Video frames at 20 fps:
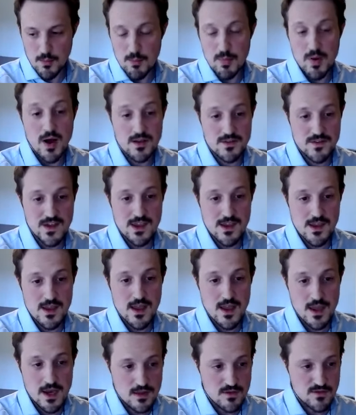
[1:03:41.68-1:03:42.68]

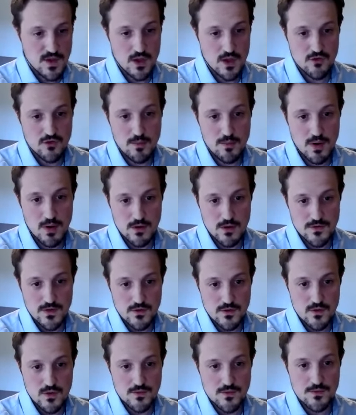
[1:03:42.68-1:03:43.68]
partaking in industrial
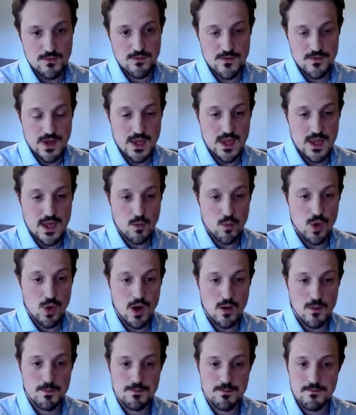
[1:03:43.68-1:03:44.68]
policy, sort of thinking,
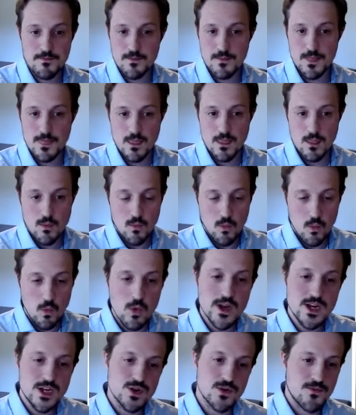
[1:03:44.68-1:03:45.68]
well,
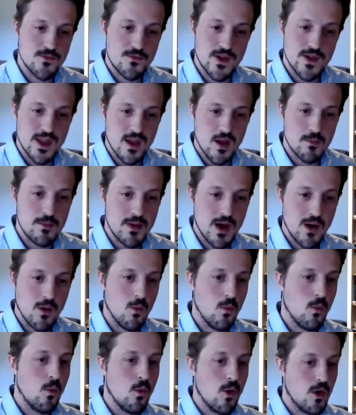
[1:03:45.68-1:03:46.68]
we should think
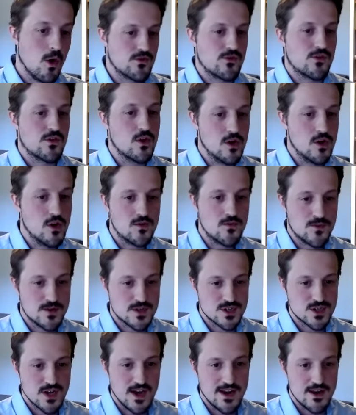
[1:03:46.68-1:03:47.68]
about what's good for
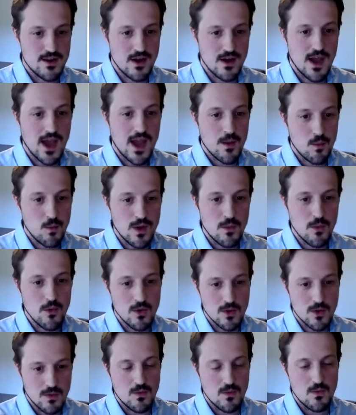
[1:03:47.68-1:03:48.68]
China and we
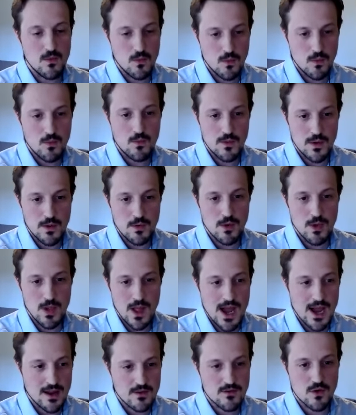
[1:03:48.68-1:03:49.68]
will
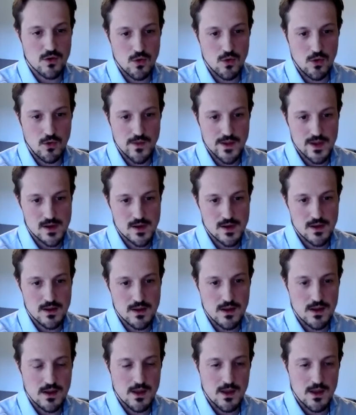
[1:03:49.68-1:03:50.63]
act accordingly.